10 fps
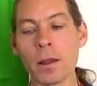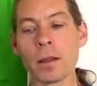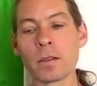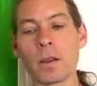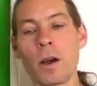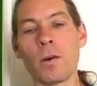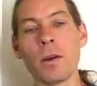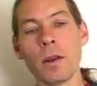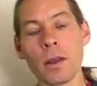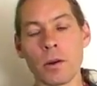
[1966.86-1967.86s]
So
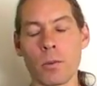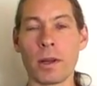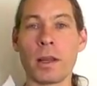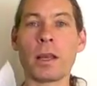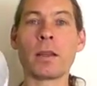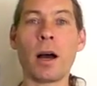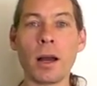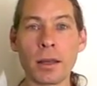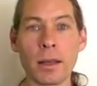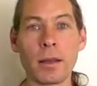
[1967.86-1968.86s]
when in
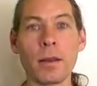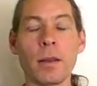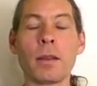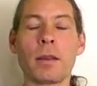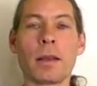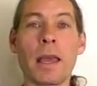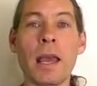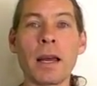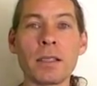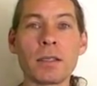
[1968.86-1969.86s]
talking, the
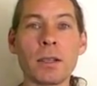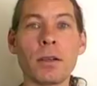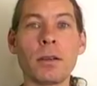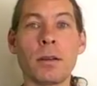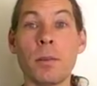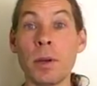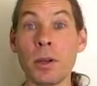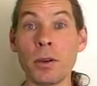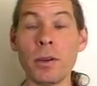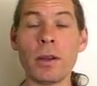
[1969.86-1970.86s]
Cancer, the
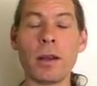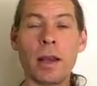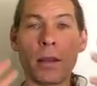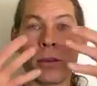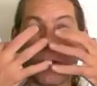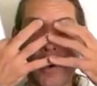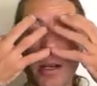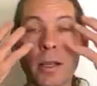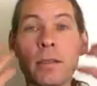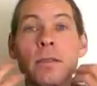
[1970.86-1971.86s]
moon, and
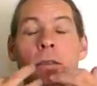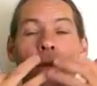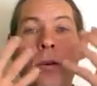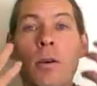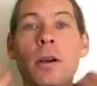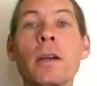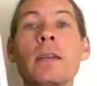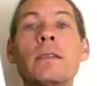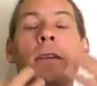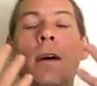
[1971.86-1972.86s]
Taurus, the
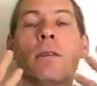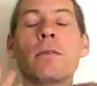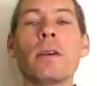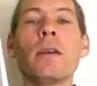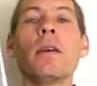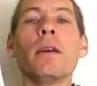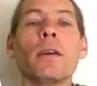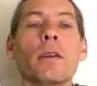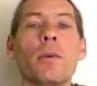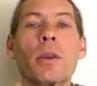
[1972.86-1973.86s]
organs of
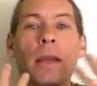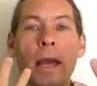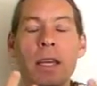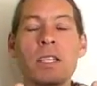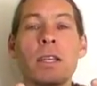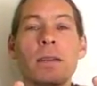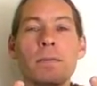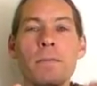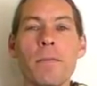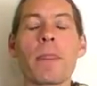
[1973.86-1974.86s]
communication,
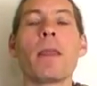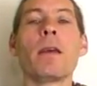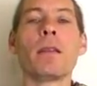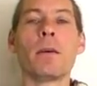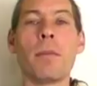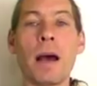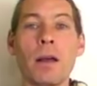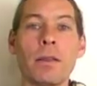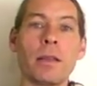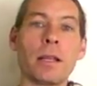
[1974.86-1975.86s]
the
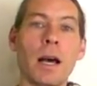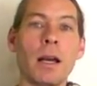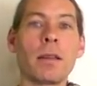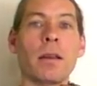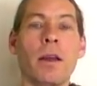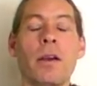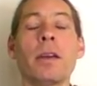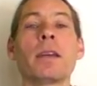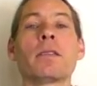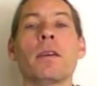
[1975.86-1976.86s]
mouth, the tongue, the
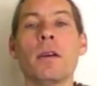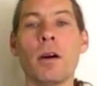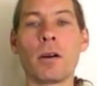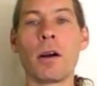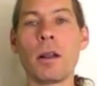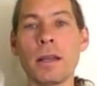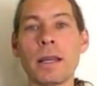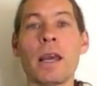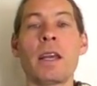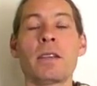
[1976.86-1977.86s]
larynx, are all
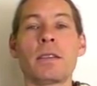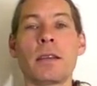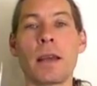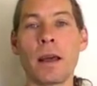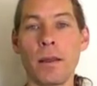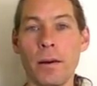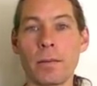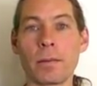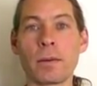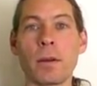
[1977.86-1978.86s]
engaged together,
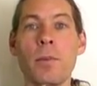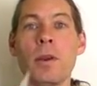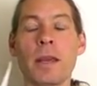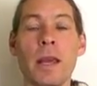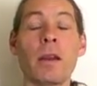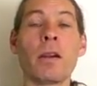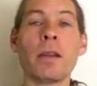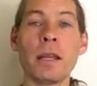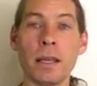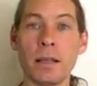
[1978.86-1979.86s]
communicating our
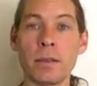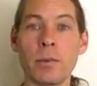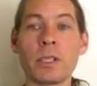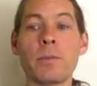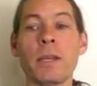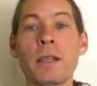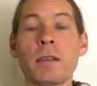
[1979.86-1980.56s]
needs, which means